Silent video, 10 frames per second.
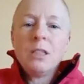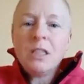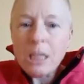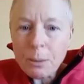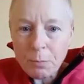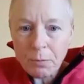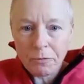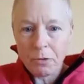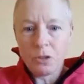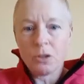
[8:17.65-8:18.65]
desperate
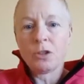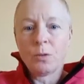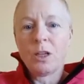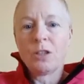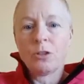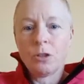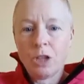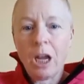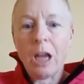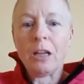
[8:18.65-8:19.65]
for a situation to
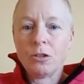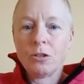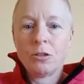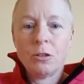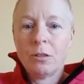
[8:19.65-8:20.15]
change.